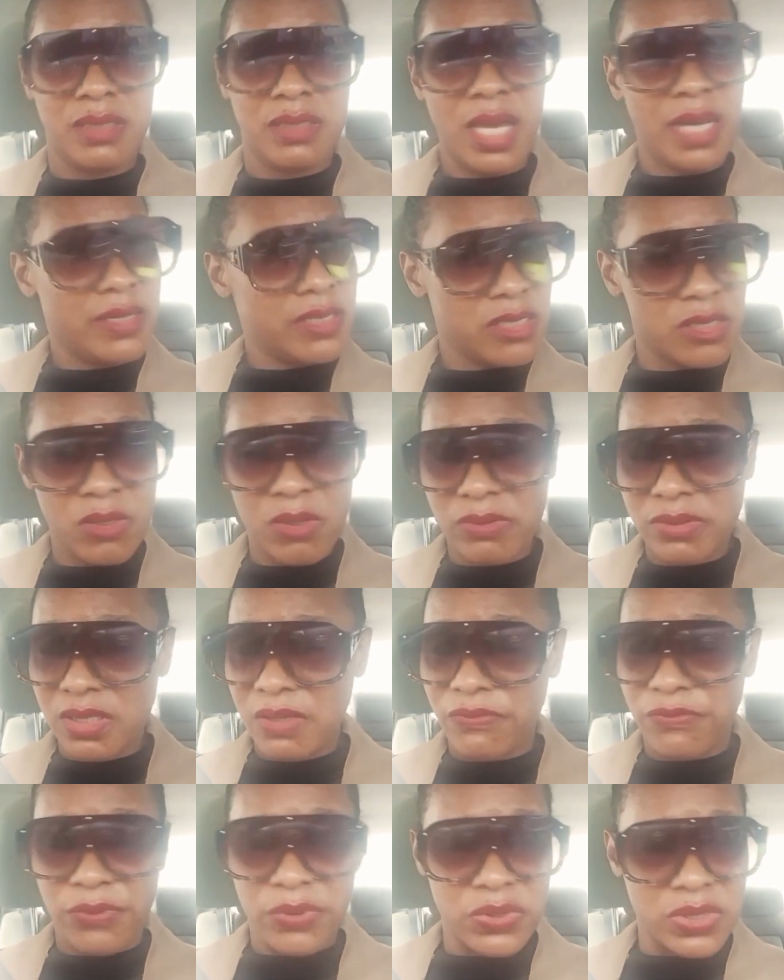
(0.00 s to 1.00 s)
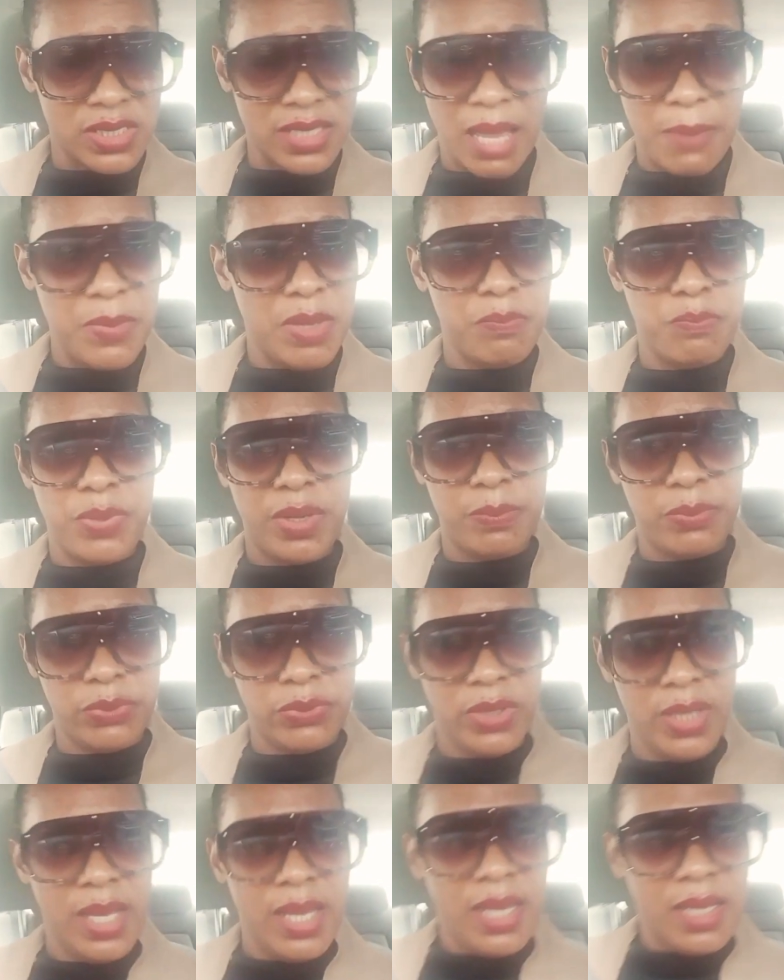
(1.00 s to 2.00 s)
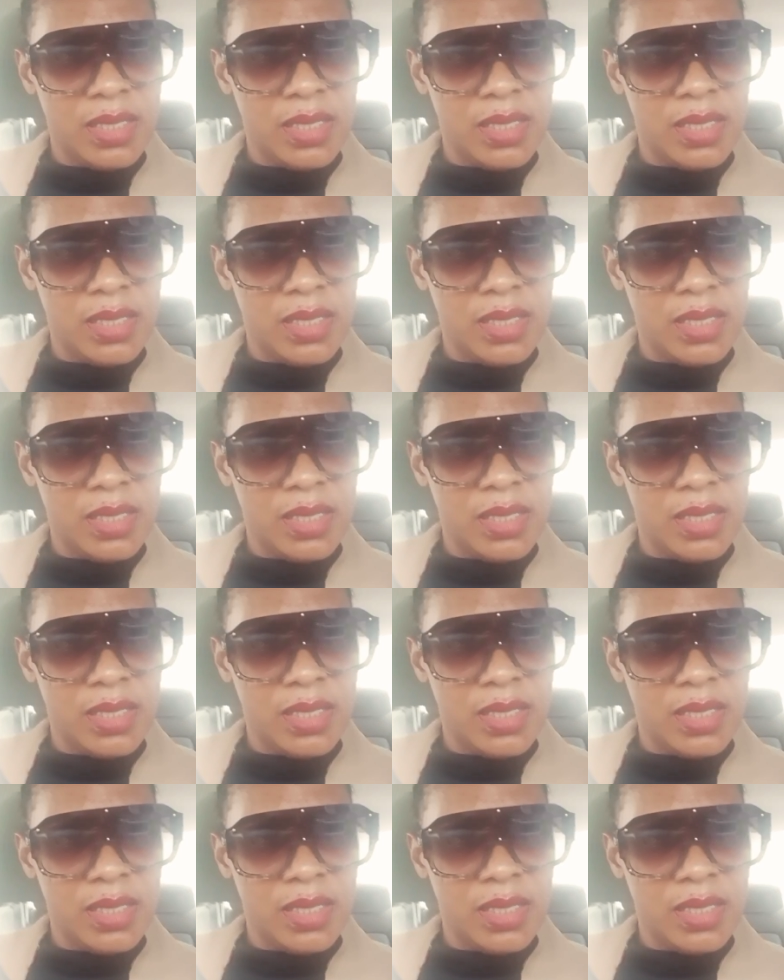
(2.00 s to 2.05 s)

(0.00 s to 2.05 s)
that is not for scamming people.